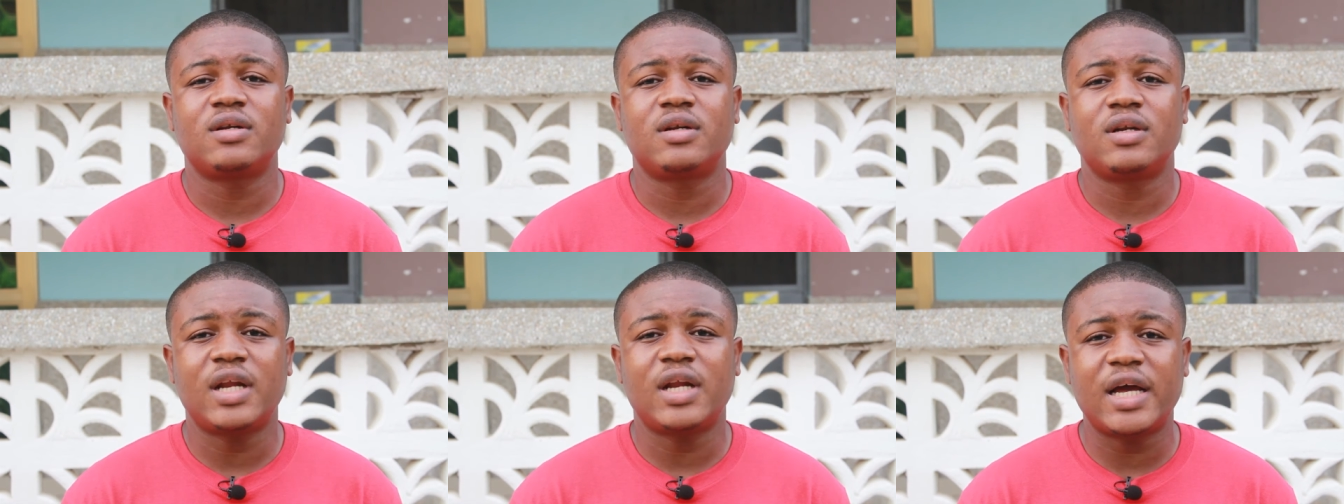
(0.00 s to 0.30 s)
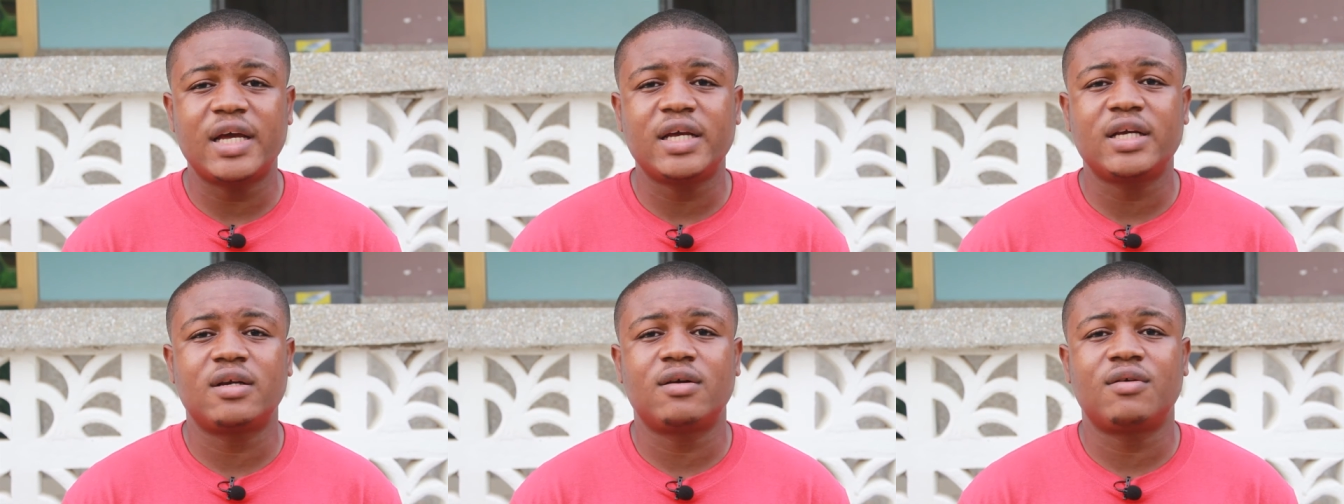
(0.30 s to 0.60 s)

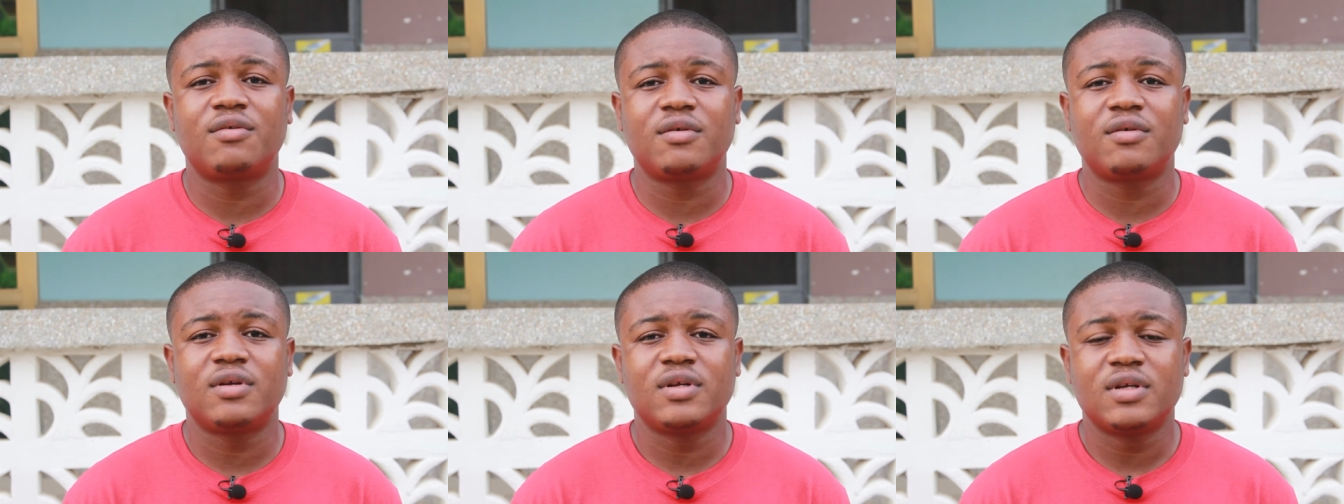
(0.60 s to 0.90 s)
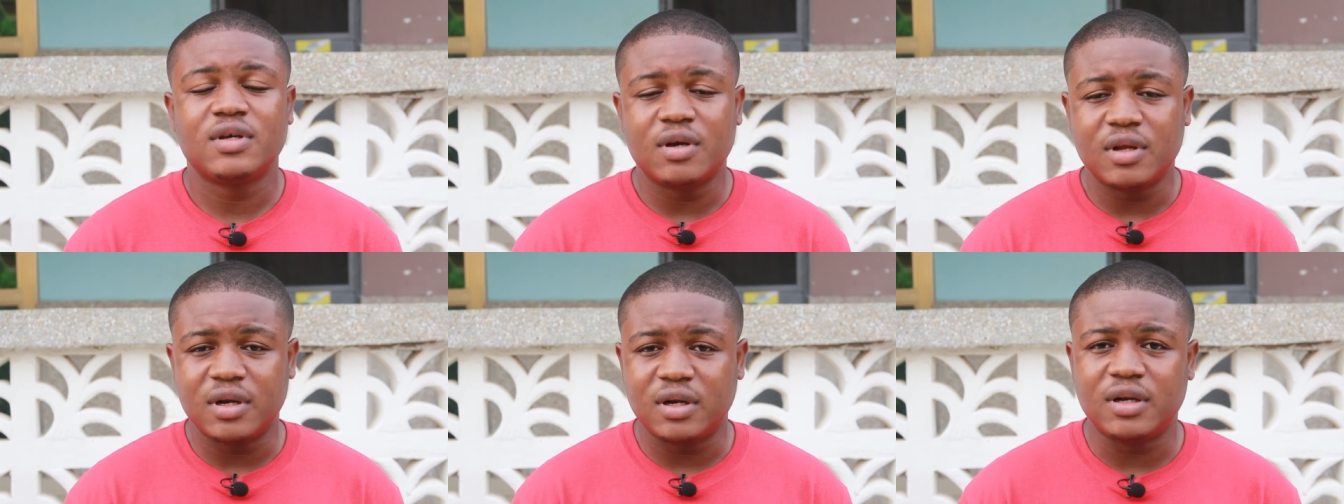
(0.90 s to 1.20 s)
like,
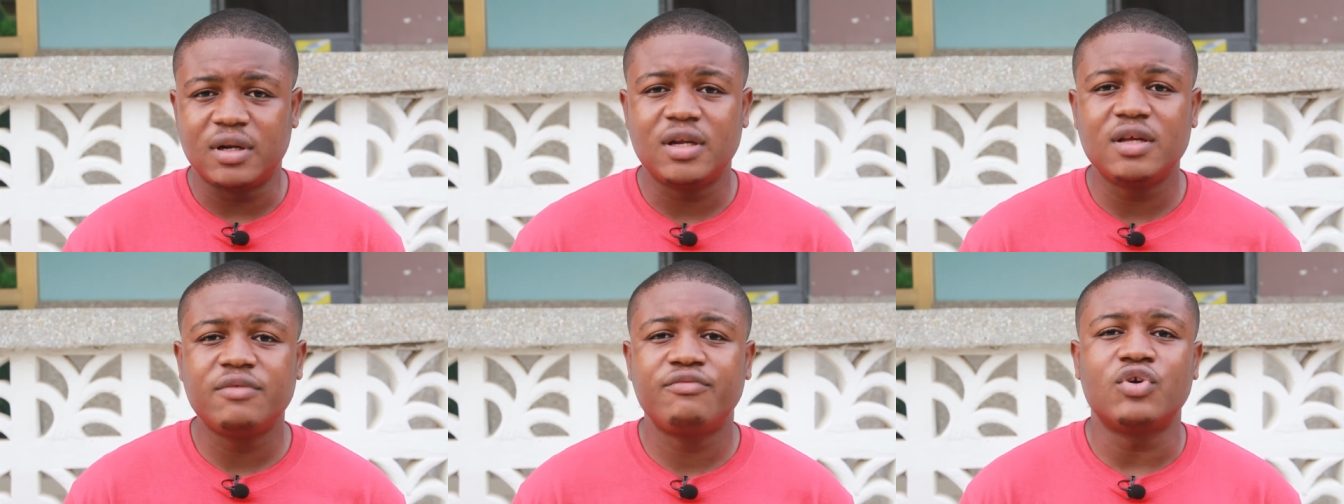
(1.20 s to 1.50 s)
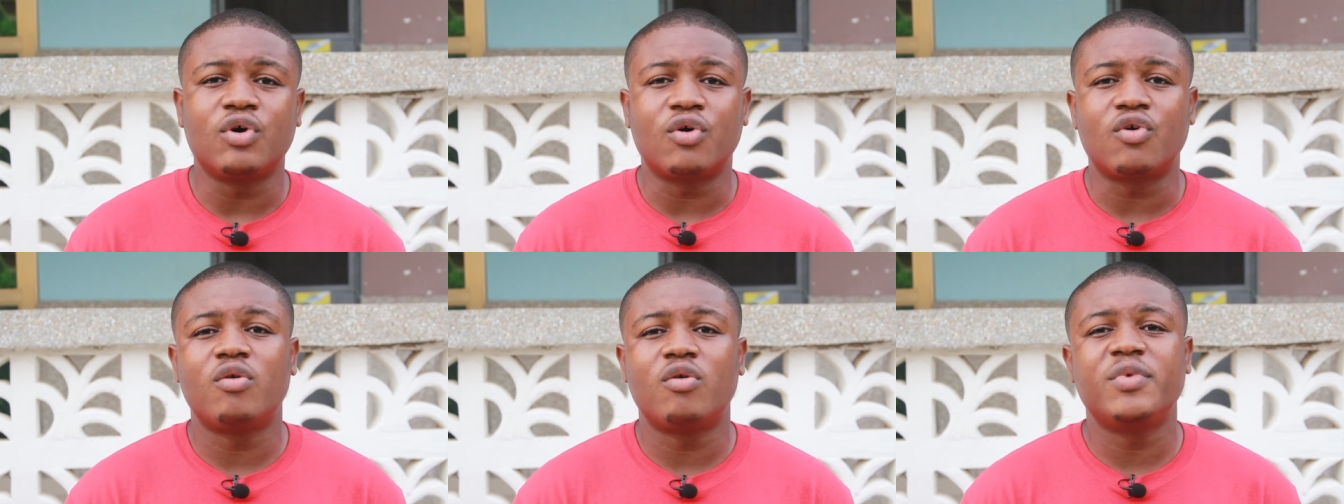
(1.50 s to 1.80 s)
leave
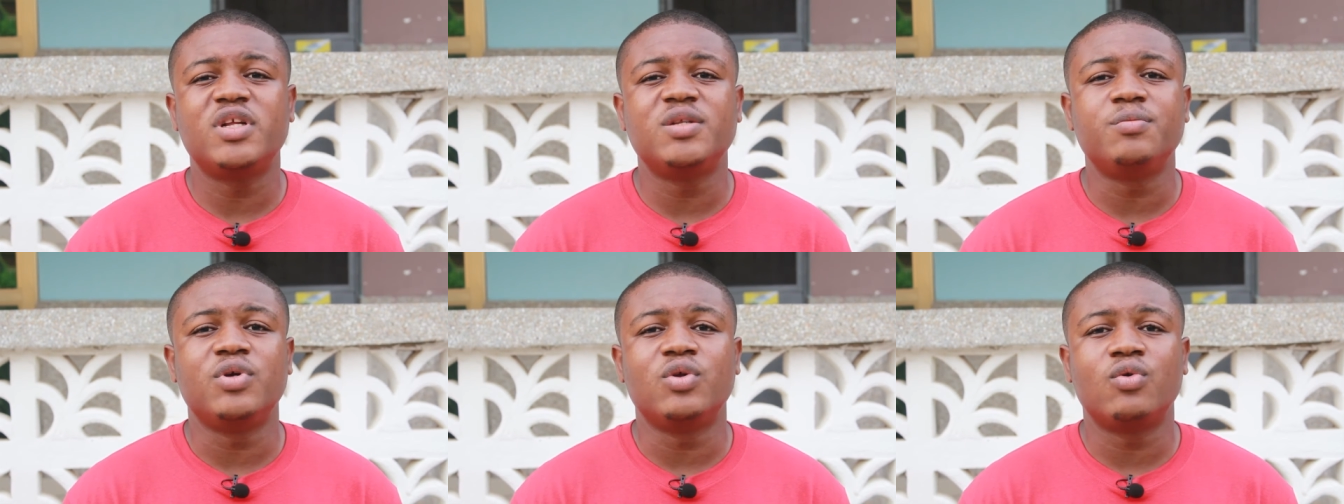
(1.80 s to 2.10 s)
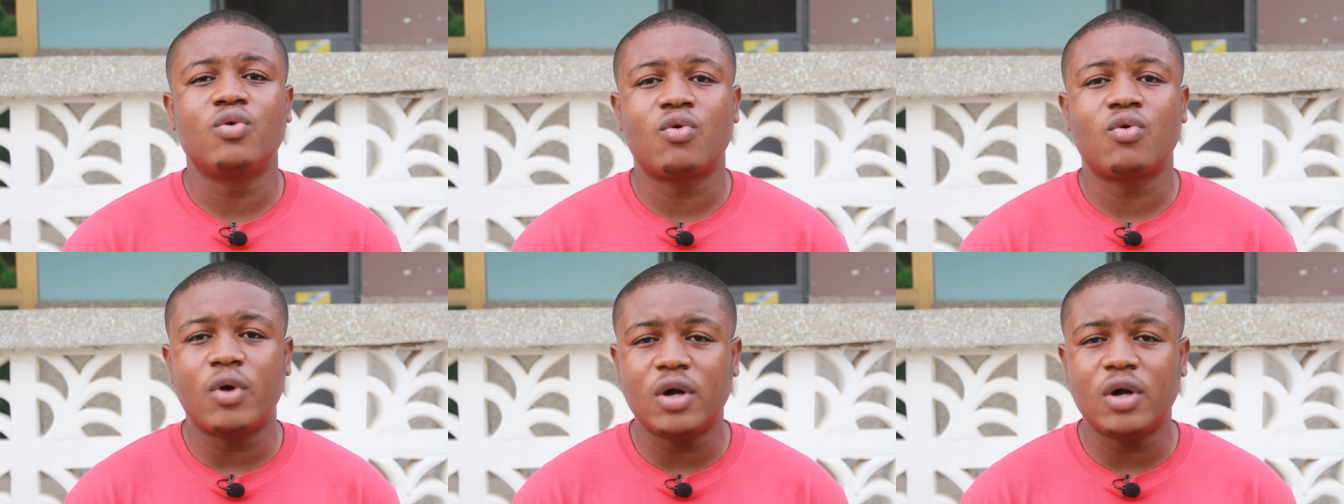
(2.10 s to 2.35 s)
your comment below.